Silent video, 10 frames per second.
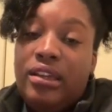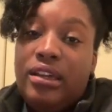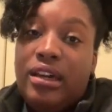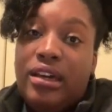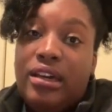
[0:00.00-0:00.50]

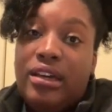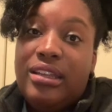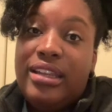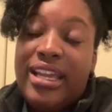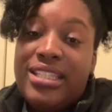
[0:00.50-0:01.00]

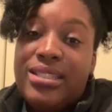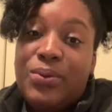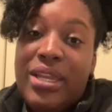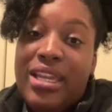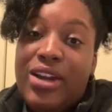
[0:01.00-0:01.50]
Next
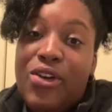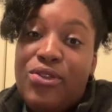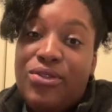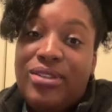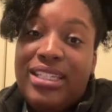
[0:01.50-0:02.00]
week,
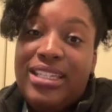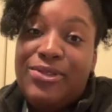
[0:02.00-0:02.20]
hopefully,